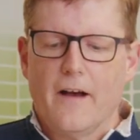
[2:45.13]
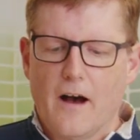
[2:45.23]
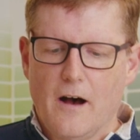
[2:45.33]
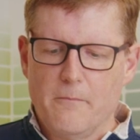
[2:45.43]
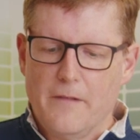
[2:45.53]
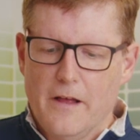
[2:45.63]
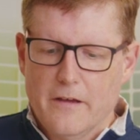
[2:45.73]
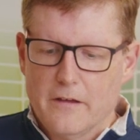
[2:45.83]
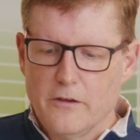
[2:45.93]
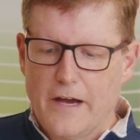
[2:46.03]
um,
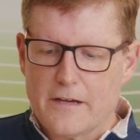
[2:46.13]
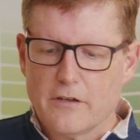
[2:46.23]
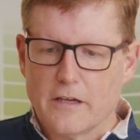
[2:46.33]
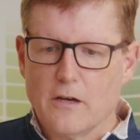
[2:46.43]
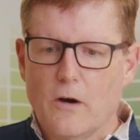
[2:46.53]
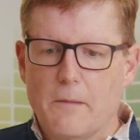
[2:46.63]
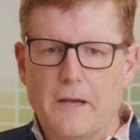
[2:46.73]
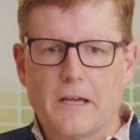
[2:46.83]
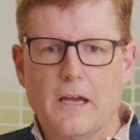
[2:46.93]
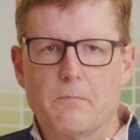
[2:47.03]
you actually go up
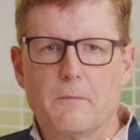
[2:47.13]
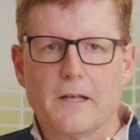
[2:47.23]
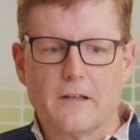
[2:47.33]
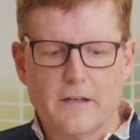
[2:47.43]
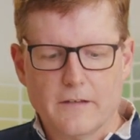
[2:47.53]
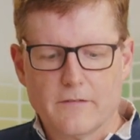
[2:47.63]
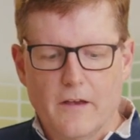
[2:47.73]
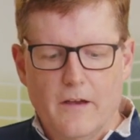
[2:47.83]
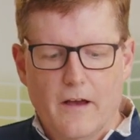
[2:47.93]
in capabilities.